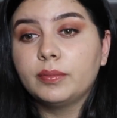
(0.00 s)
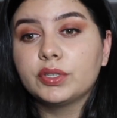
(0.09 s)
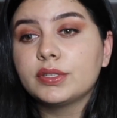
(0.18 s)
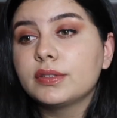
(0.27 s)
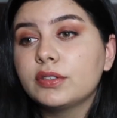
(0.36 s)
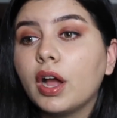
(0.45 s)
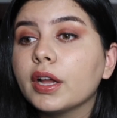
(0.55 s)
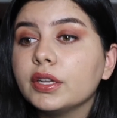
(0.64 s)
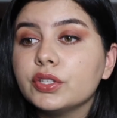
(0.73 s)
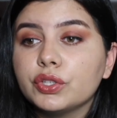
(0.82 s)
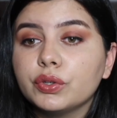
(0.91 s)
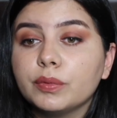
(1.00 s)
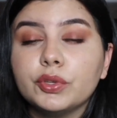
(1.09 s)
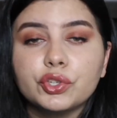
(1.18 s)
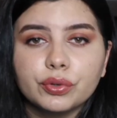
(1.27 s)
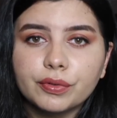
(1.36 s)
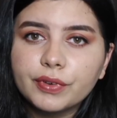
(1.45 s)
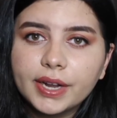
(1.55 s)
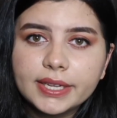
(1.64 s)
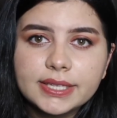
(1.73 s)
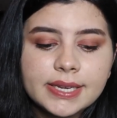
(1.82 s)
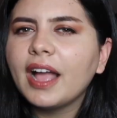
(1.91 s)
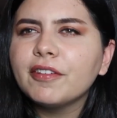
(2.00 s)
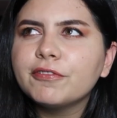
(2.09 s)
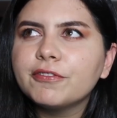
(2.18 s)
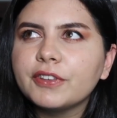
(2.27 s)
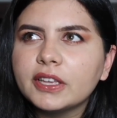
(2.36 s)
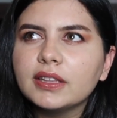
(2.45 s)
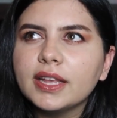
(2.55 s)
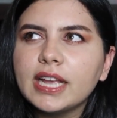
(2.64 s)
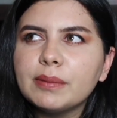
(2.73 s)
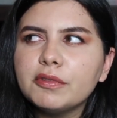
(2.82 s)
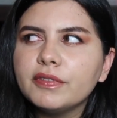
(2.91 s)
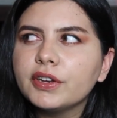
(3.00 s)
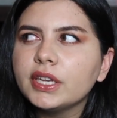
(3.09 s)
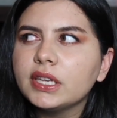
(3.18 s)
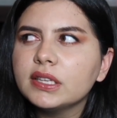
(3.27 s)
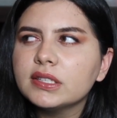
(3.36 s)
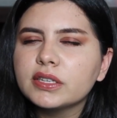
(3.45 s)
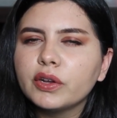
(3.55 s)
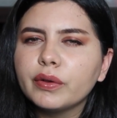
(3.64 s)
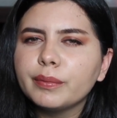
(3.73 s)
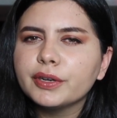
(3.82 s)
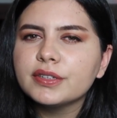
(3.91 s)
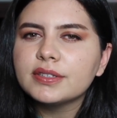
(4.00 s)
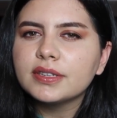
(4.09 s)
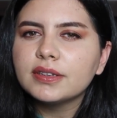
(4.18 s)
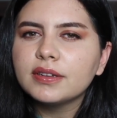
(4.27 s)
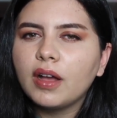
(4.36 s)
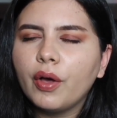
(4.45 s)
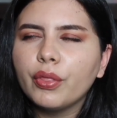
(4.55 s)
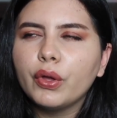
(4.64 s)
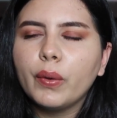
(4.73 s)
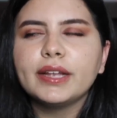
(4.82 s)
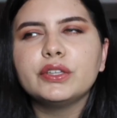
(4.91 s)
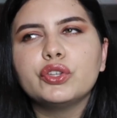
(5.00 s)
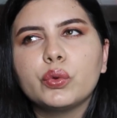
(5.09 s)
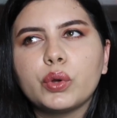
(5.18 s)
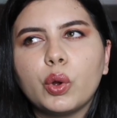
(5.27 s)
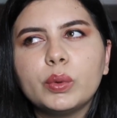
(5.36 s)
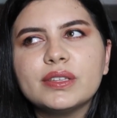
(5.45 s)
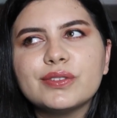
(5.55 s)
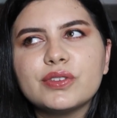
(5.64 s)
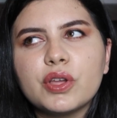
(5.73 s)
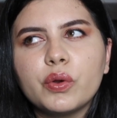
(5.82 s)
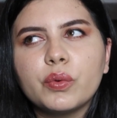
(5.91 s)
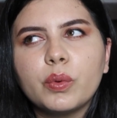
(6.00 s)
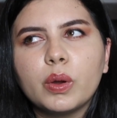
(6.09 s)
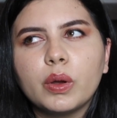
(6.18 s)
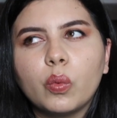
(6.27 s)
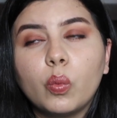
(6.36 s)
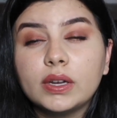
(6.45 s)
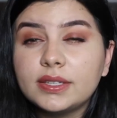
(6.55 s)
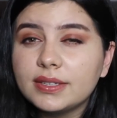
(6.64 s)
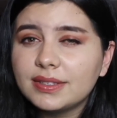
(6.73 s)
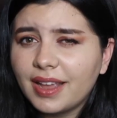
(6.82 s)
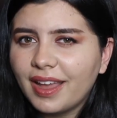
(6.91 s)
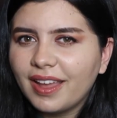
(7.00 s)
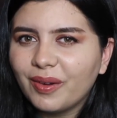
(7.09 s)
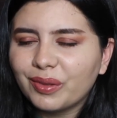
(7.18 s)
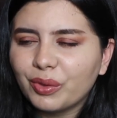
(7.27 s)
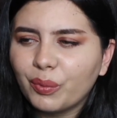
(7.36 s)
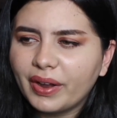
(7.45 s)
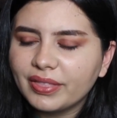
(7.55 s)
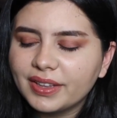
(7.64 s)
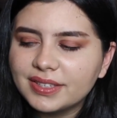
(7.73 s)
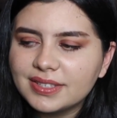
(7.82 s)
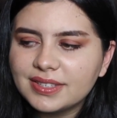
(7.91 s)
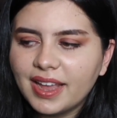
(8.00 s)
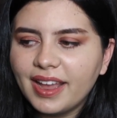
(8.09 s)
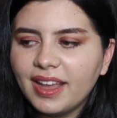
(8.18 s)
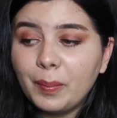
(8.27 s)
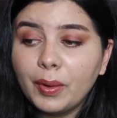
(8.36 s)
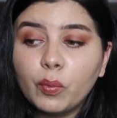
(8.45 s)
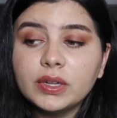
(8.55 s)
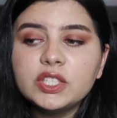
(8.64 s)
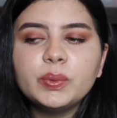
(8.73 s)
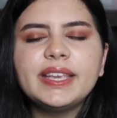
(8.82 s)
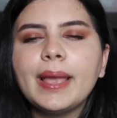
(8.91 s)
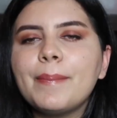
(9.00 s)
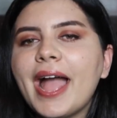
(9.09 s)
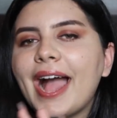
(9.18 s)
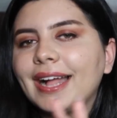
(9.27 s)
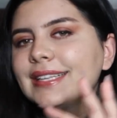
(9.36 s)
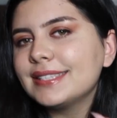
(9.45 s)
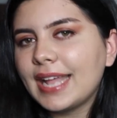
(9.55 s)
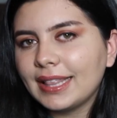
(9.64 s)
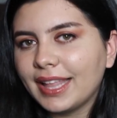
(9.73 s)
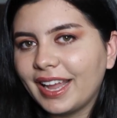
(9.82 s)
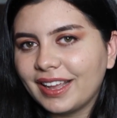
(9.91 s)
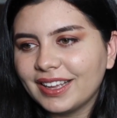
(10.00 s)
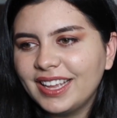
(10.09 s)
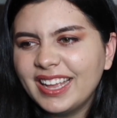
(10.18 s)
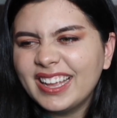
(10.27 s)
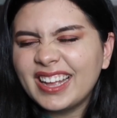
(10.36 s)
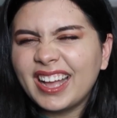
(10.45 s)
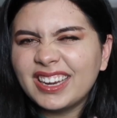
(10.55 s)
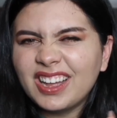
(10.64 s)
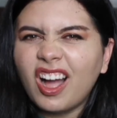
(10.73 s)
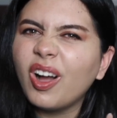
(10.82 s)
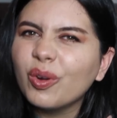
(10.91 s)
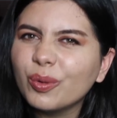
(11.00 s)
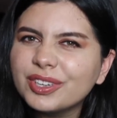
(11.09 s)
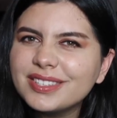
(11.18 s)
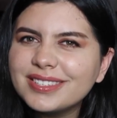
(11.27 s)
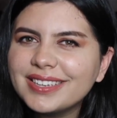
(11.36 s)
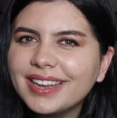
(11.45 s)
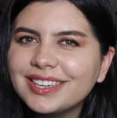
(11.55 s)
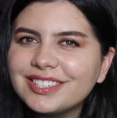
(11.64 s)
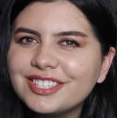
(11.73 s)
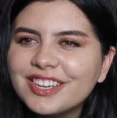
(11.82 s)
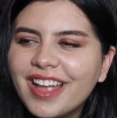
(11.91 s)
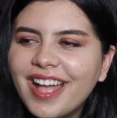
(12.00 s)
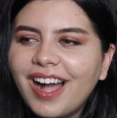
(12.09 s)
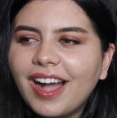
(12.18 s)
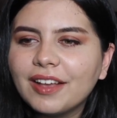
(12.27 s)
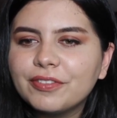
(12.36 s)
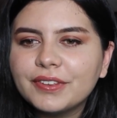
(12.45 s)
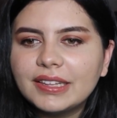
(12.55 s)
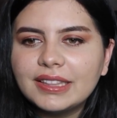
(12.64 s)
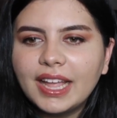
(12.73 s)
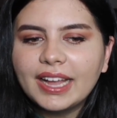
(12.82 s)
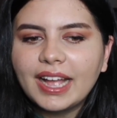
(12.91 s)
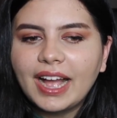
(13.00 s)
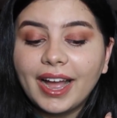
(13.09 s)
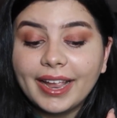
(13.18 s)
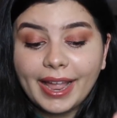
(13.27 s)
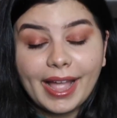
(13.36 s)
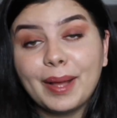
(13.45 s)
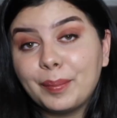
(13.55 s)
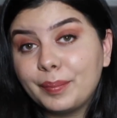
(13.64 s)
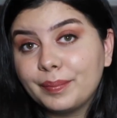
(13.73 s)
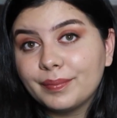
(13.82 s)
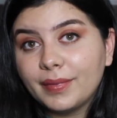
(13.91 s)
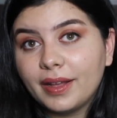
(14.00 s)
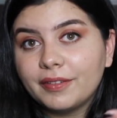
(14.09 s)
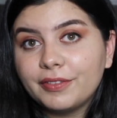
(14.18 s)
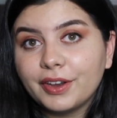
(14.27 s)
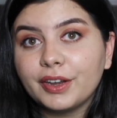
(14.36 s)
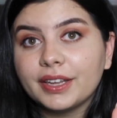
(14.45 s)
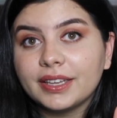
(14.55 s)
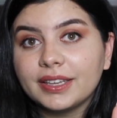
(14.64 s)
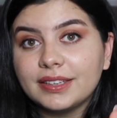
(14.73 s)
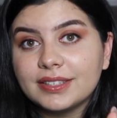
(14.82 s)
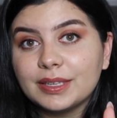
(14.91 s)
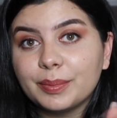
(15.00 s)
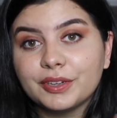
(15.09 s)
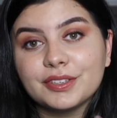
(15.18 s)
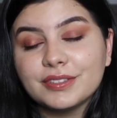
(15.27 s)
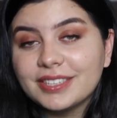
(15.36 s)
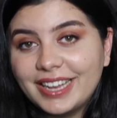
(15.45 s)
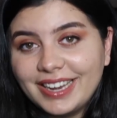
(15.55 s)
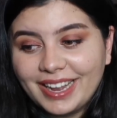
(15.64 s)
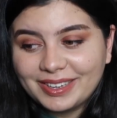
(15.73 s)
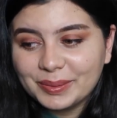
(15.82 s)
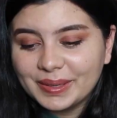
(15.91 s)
I'm just talking to a mutual friend. I feel like I'm a very easygoing person, although I don't always know what to say or the right thing to say. But once we get past that like kind of awkward stage, I feel like I am a very easy person to connect